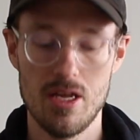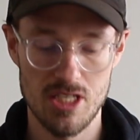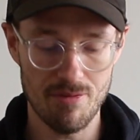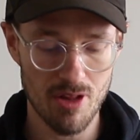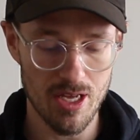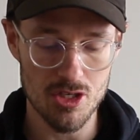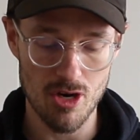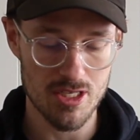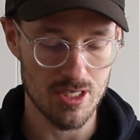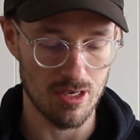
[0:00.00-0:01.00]
Definitely
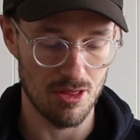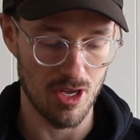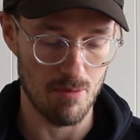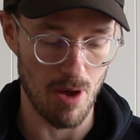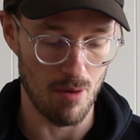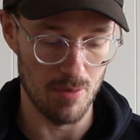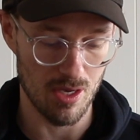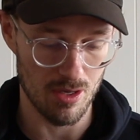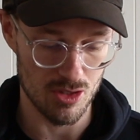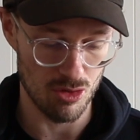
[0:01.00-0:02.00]
interesting to think about
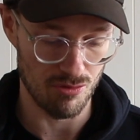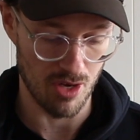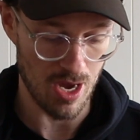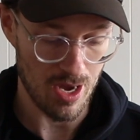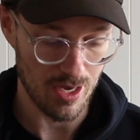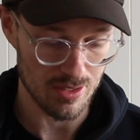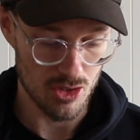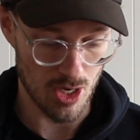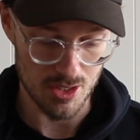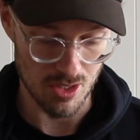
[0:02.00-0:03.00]
because you've got
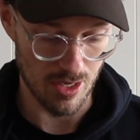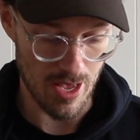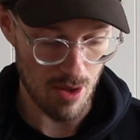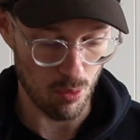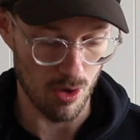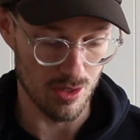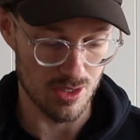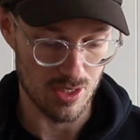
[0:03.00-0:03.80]
Jocelyn Edwards,